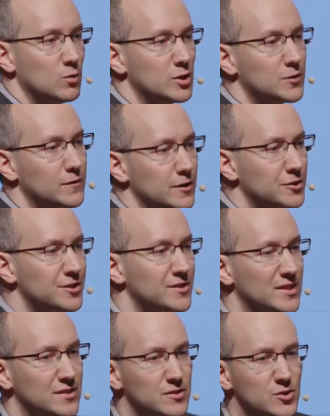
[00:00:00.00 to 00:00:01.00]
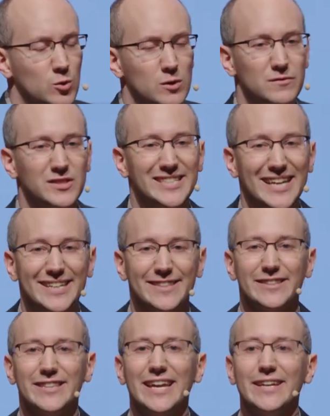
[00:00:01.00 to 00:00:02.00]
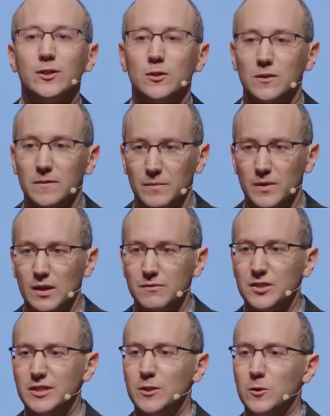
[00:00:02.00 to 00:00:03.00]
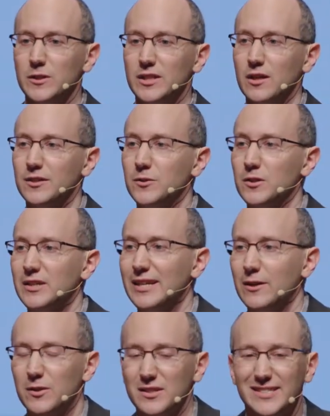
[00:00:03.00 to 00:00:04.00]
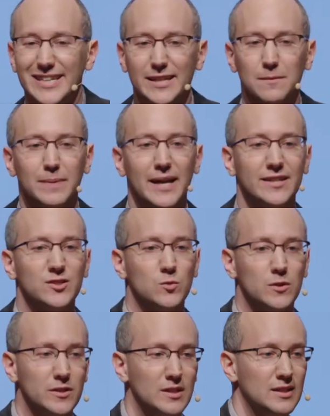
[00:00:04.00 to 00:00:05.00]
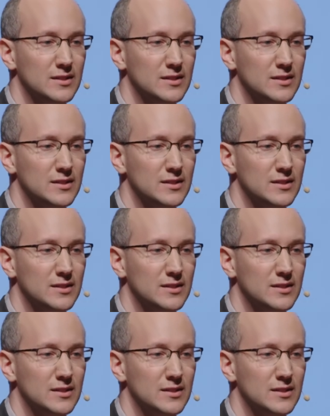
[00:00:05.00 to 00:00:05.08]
which functions as a sort of second layer of security on your account, a second password.